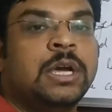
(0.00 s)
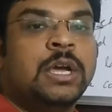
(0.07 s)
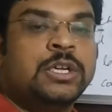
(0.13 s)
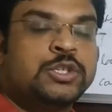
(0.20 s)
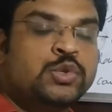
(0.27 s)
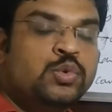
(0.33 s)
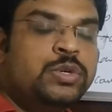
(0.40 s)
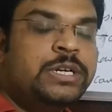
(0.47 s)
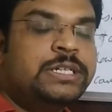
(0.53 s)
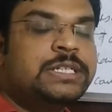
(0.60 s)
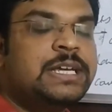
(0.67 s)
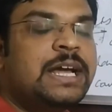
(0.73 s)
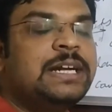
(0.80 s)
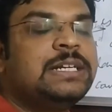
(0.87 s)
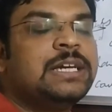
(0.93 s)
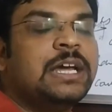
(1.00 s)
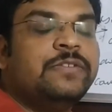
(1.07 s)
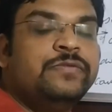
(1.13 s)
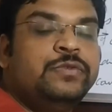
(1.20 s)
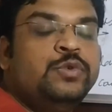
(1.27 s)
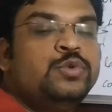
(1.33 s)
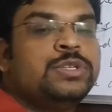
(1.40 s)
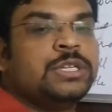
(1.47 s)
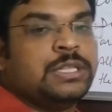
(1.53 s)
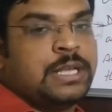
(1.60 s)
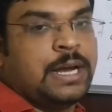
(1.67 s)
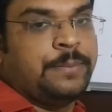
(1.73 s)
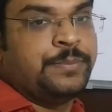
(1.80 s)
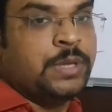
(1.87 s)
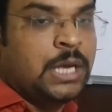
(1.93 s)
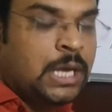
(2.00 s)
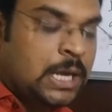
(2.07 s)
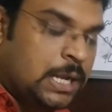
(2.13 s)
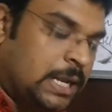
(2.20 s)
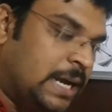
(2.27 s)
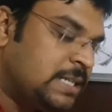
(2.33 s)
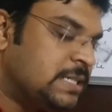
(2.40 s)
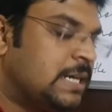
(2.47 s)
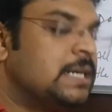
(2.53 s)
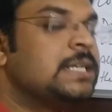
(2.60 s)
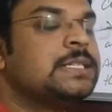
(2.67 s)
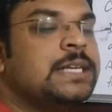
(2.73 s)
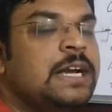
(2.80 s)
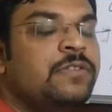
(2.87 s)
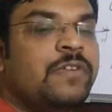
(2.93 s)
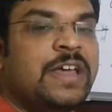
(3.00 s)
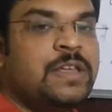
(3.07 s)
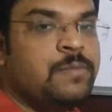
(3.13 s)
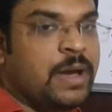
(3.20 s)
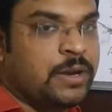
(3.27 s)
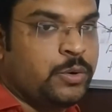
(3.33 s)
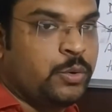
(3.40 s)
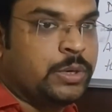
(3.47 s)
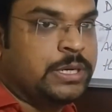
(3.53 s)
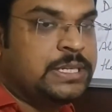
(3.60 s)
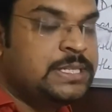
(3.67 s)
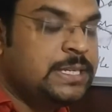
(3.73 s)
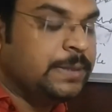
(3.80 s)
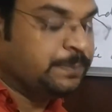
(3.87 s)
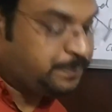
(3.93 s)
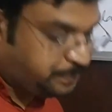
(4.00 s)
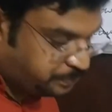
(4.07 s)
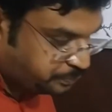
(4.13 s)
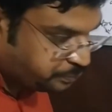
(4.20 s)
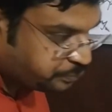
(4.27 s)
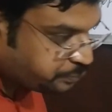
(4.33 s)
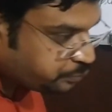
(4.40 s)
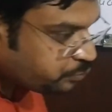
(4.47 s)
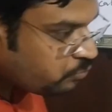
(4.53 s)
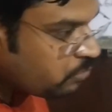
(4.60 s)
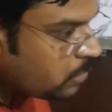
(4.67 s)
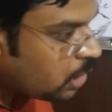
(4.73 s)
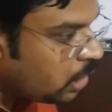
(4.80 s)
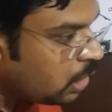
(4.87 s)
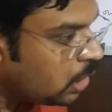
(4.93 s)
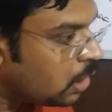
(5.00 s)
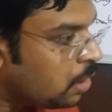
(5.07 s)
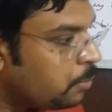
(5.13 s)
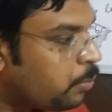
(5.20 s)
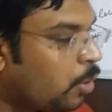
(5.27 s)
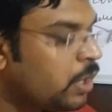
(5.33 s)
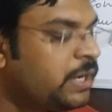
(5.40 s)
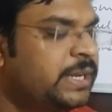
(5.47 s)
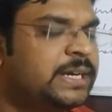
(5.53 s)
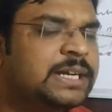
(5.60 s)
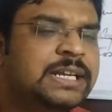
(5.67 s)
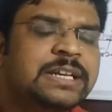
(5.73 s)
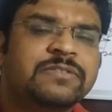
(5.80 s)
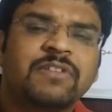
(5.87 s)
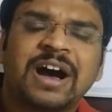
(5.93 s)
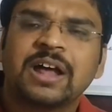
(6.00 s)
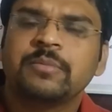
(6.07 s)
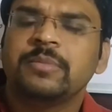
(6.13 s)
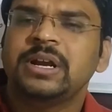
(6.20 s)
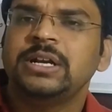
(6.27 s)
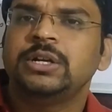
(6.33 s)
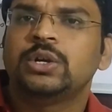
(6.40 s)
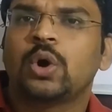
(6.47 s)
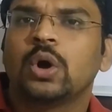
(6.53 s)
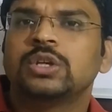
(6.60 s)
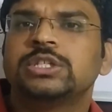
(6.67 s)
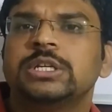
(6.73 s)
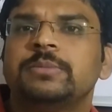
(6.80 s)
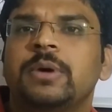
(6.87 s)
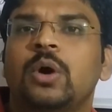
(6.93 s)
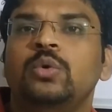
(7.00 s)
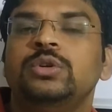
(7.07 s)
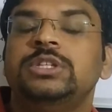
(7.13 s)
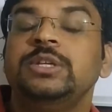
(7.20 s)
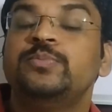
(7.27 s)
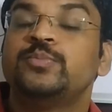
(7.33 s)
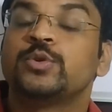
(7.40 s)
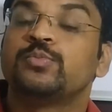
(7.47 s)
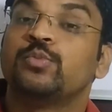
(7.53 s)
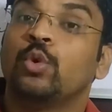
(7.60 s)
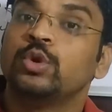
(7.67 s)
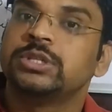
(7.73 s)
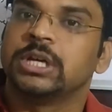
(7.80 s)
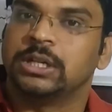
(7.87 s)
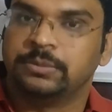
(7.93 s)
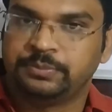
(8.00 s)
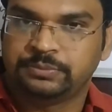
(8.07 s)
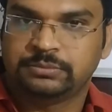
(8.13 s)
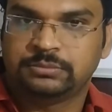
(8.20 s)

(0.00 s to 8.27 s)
Students get confused in that. Let's understand very minutely. See, political environment talks about the proposal.